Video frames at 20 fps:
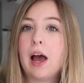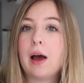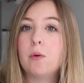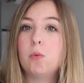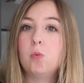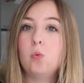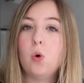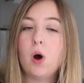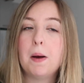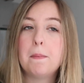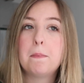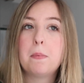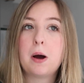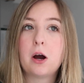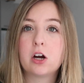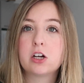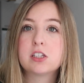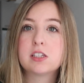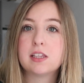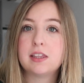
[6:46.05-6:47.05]
at what
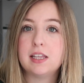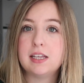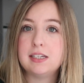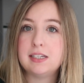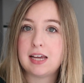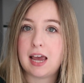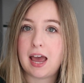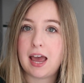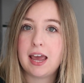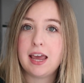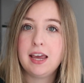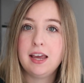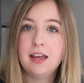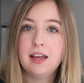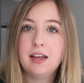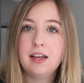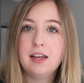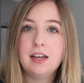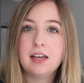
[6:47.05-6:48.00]
parts of the day